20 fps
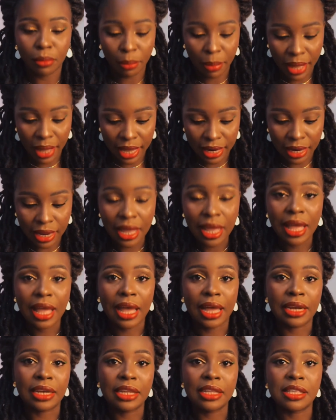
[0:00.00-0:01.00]
Bad.
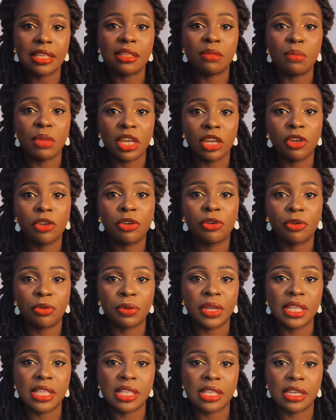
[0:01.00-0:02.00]
And this is me
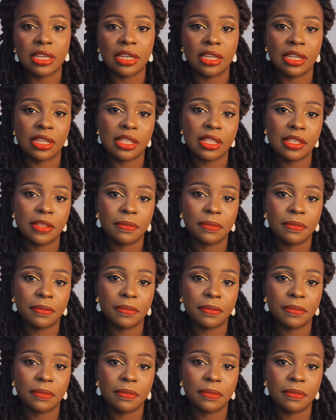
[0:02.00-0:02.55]
increasing it.